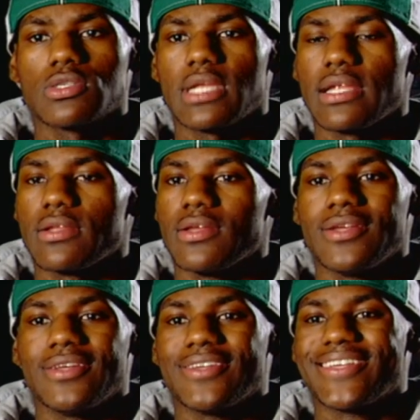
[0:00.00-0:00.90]
it's not.
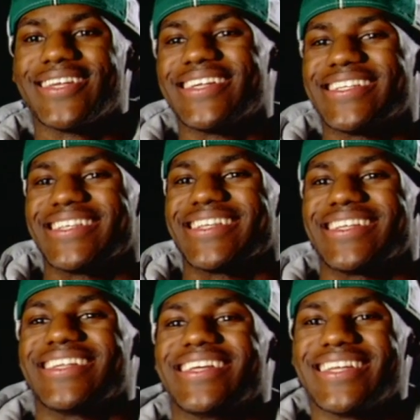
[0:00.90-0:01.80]
Sort of people tug
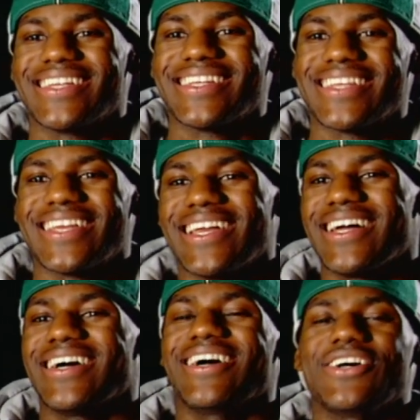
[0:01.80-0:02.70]
in and pull in. And...
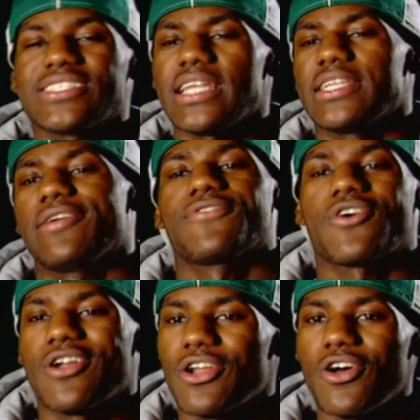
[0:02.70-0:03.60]
Oh, it's not
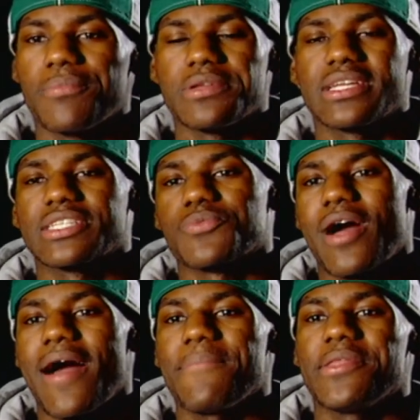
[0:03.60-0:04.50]
difficult at all, because
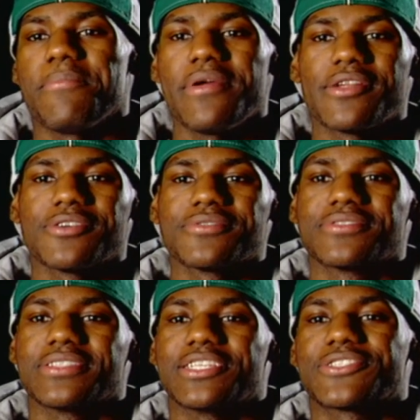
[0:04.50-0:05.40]
while I'm in the middle,
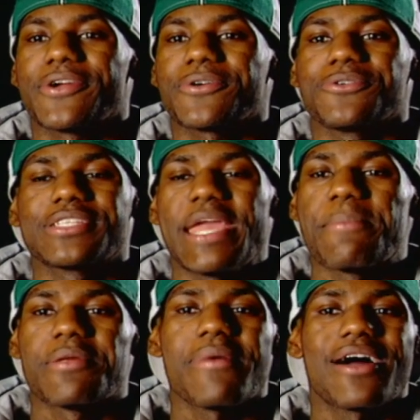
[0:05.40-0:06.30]
the circle is
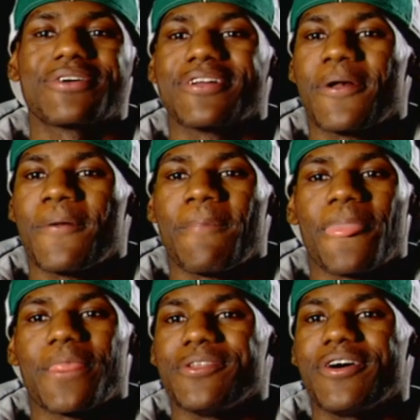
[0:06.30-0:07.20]
keeping them out.
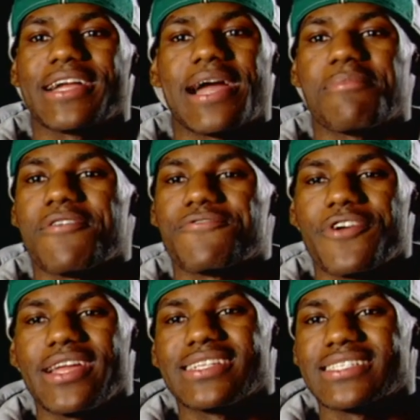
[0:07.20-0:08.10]
You know, I got my
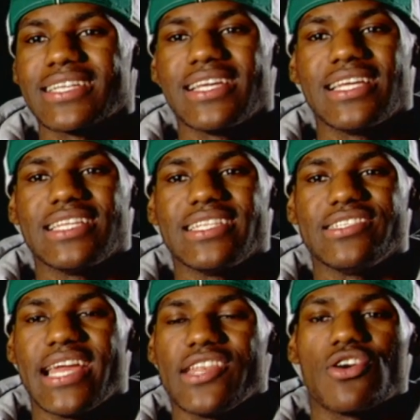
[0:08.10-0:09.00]
friends.
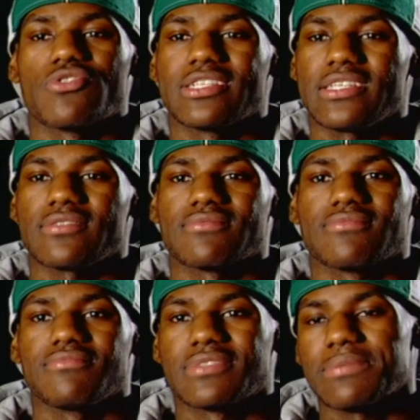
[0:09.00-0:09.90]
They notice it.
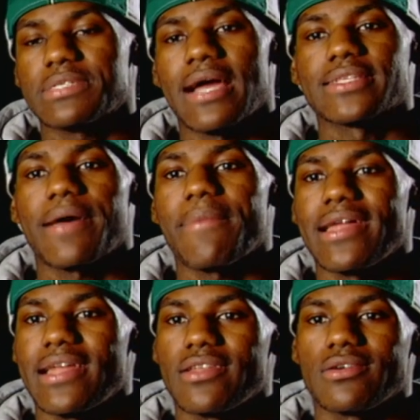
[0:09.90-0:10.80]
Sometimes I
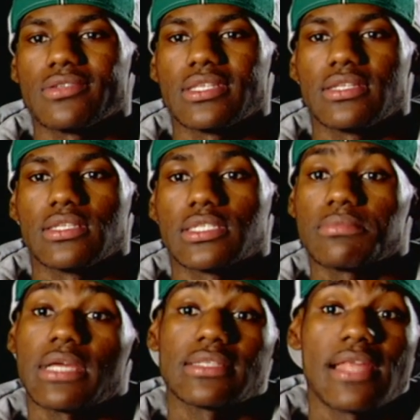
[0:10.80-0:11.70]
might not notice it.
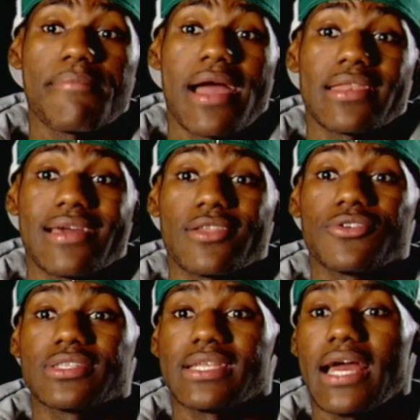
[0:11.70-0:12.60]
Sometimes they might not
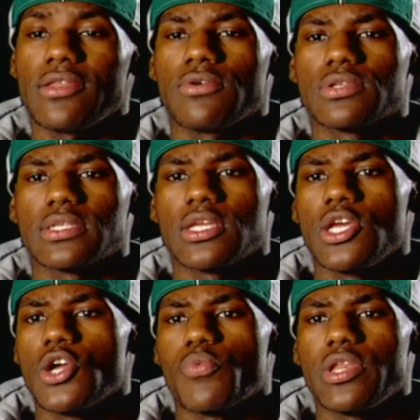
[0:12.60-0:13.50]
notice it, and I notice it.
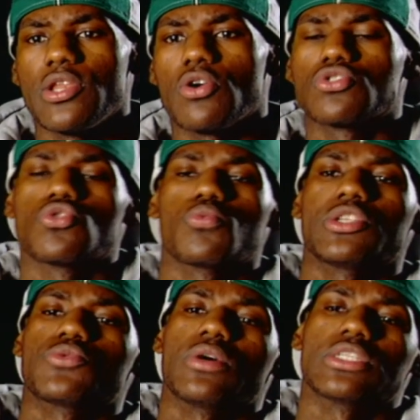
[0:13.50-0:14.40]
We know
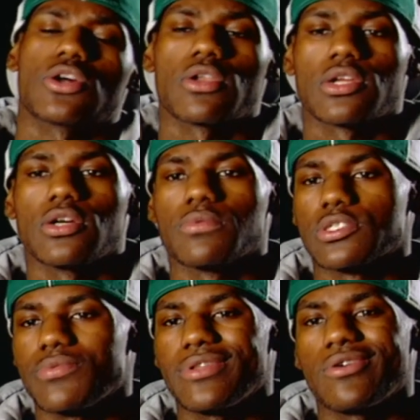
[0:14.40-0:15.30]
which ones are the good
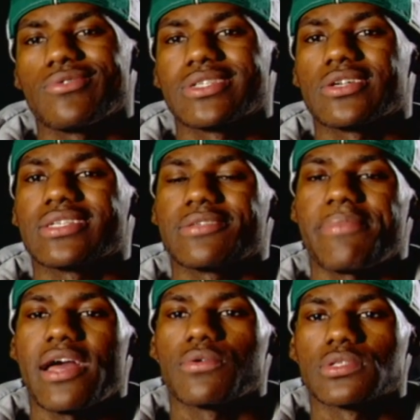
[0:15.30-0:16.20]
ones, and we know which ones are the
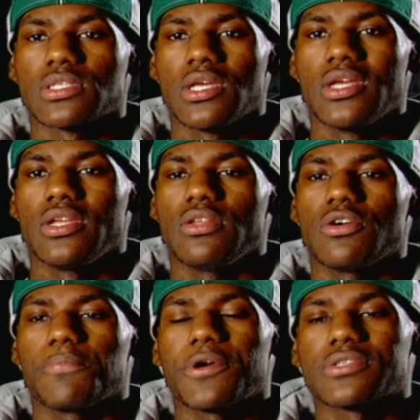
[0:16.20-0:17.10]
bad ones. You
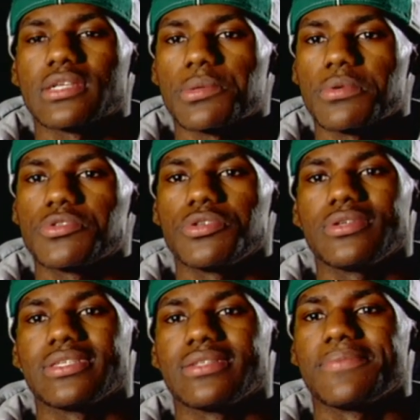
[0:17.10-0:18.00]
know, a person that come up to you
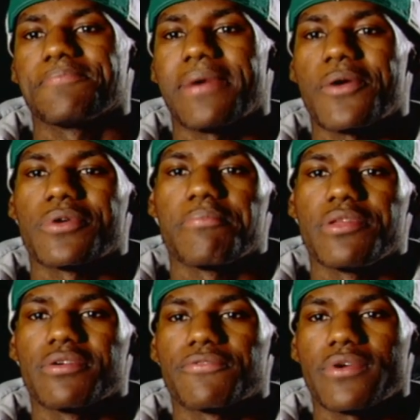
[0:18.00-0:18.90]
and might want to
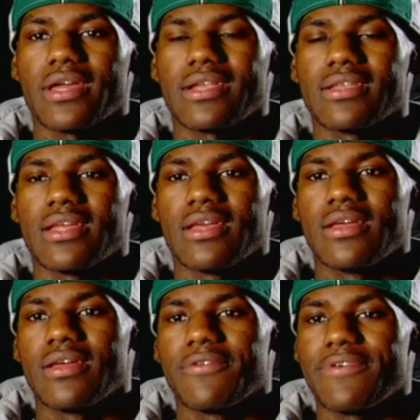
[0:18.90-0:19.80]
be your friend, and
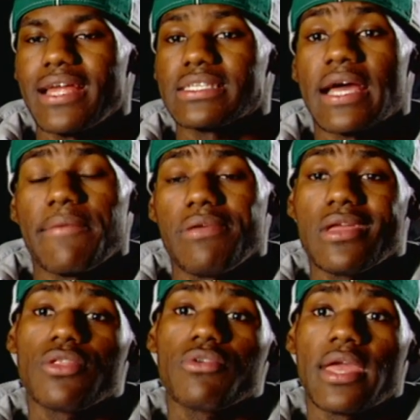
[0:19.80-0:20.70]
for that time
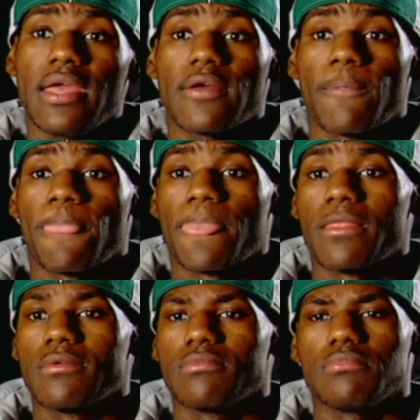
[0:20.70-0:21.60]
being, you can.
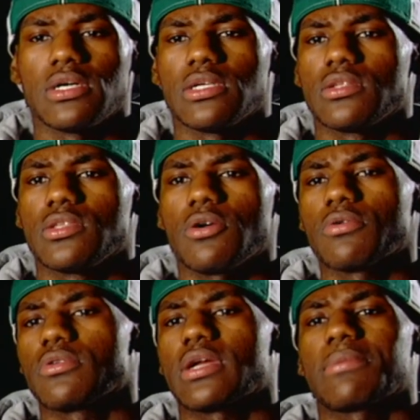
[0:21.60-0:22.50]
But
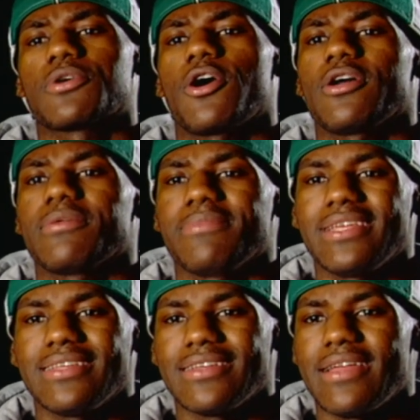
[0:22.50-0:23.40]
don't come calling
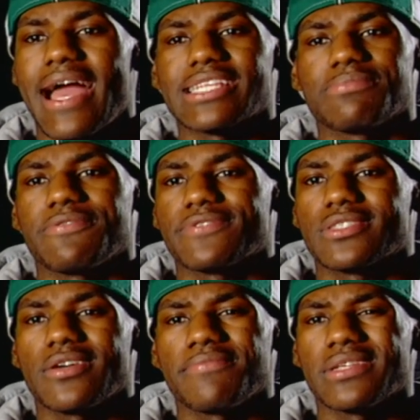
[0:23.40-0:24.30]
me, asking me for
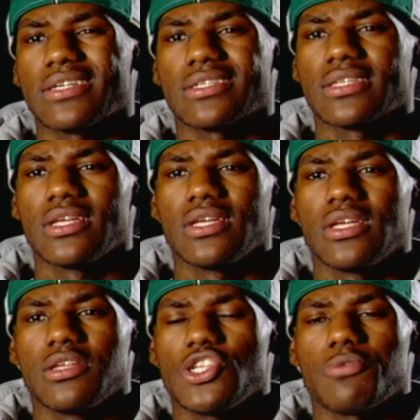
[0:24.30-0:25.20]
stuff, because,
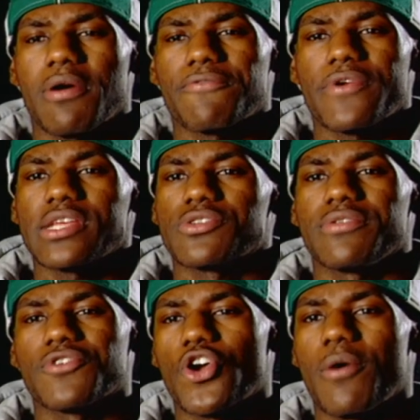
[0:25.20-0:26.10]
you know, my friends don't
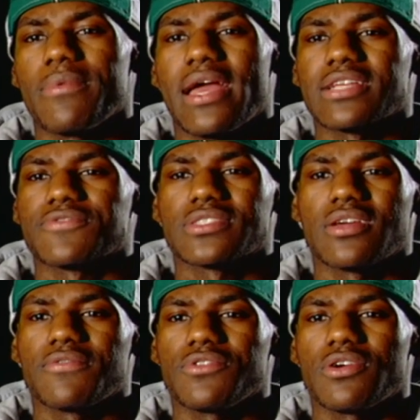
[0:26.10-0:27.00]
even call me, ask for
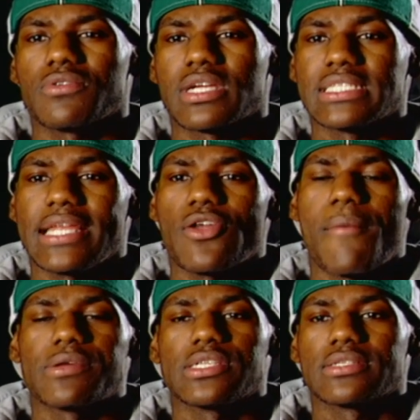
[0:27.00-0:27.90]
stuff, you know, because they know
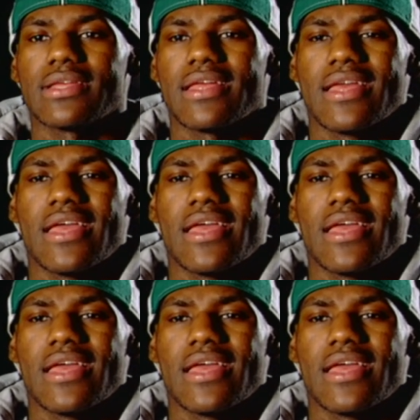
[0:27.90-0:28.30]
I'm just,